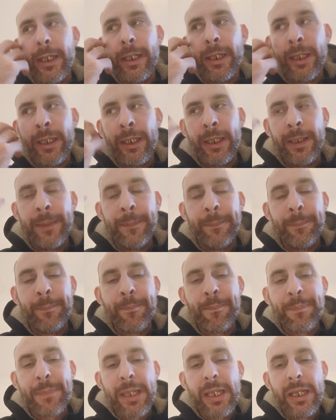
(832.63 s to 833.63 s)

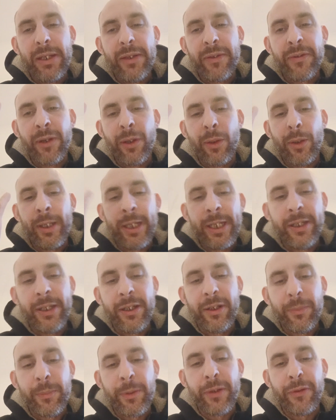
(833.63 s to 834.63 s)
So I
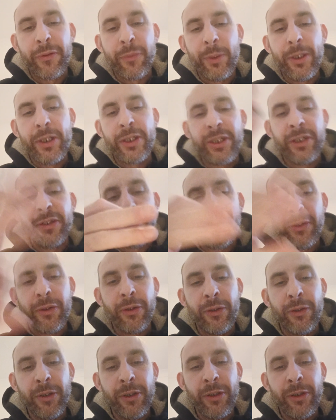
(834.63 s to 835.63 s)
needed to put a switch in, turn it
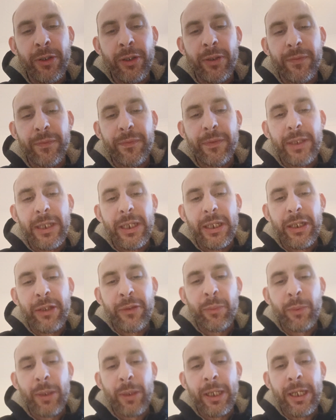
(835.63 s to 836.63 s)
on and off,
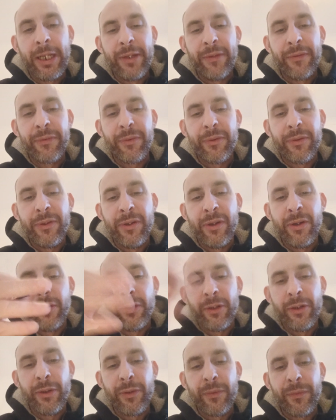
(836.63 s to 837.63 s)
as well as the
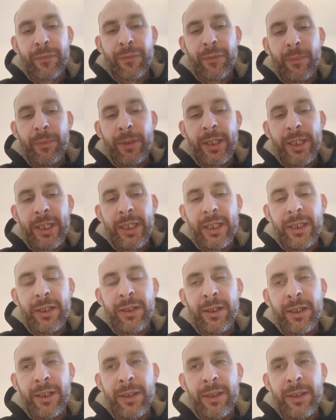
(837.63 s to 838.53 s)
on and off from the